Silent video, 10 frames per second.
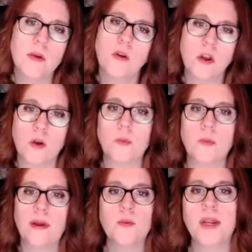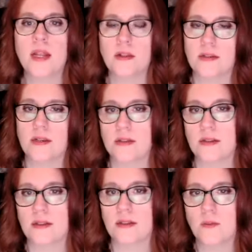Oh no, everybody else does
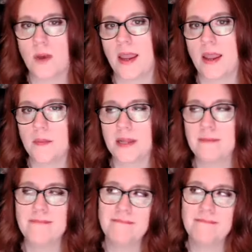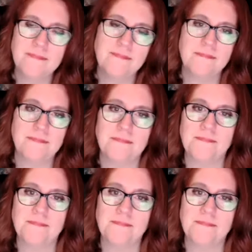it this way. And I'm like, mm,